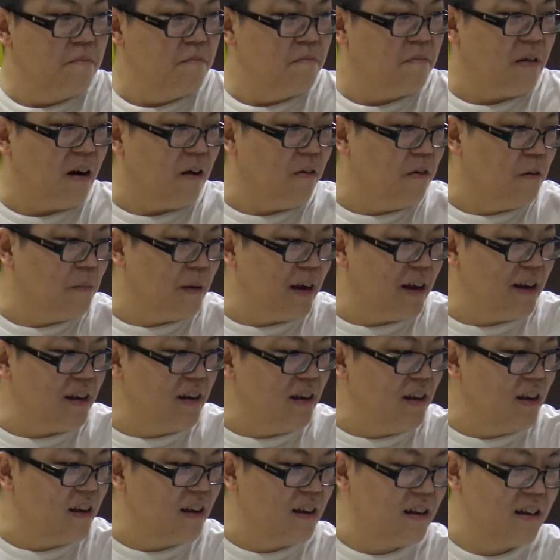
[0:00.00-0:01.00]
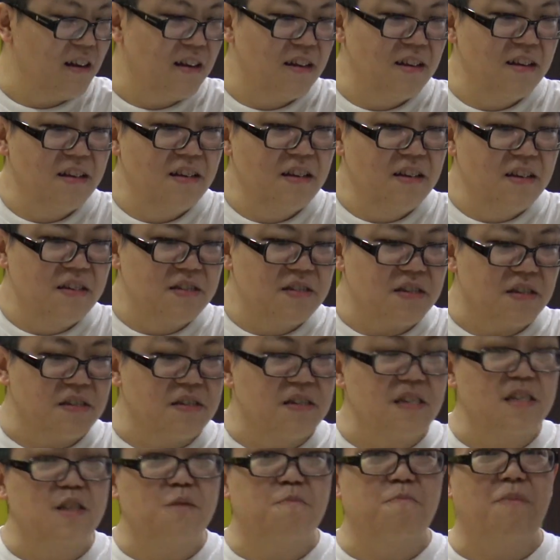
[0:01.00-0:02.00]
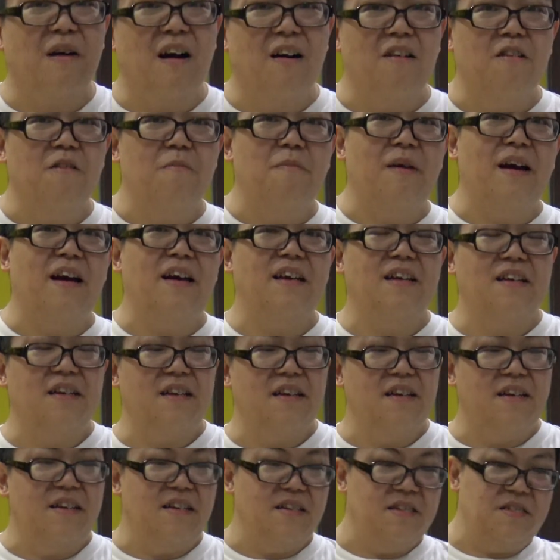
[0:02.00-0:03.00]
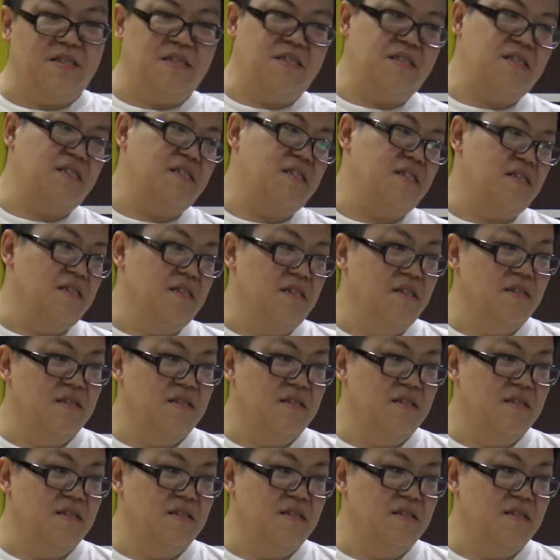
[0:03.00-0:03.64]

power bank. So this power bank is